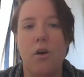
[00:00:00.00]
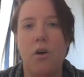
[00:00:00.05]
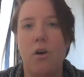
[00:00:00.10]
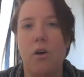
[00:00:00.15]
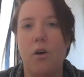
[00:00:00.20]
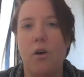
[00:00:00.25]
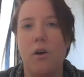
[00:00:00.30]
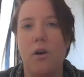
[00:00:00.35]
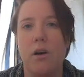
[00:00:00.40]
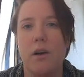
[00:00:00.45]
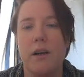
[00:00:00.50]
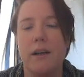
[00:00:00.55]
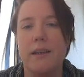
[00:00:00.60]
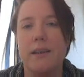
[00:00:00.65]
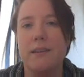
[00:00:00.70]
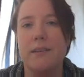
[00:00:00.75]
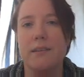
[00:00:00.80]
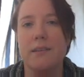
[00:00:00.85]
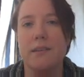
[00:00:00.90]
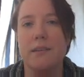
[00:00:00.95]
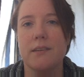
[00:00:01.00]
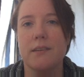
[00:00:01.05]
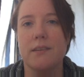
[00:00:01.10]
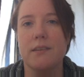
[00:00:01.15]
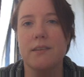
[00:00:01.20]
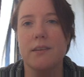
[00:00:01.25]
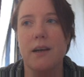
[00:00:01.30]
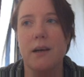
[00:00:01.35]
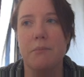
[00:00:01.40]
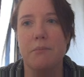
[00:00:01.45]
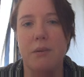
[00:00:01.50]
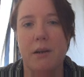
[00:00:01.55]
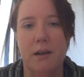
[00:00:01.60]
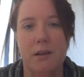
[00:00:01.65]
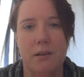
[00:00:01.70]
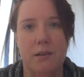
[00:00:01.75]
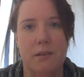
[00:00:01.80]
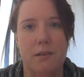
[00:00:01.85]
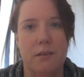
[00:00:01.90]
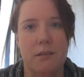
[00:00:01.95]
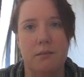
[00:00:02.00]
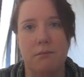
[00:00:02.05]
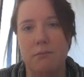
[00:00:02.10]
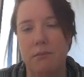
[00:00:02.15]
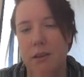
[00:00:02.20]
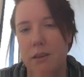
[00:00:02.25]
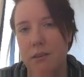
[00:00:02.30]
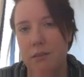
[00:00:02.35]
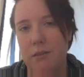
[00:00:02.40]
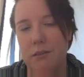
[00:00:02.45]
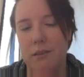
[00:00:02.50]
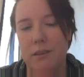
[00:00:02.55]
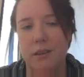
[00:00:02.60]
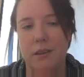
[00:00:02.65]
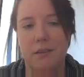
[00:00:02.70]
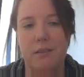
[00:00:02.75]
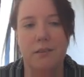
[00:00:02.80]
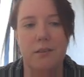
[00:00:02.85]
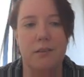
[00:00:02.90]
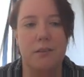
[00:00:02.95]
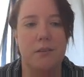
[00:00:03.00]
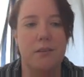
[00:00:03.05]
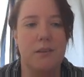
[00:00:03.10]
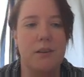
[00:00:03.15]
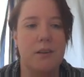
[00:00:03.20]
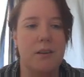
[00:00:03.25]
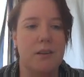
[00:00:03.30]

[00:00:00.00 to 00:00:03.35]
or is it a person? I don't think so.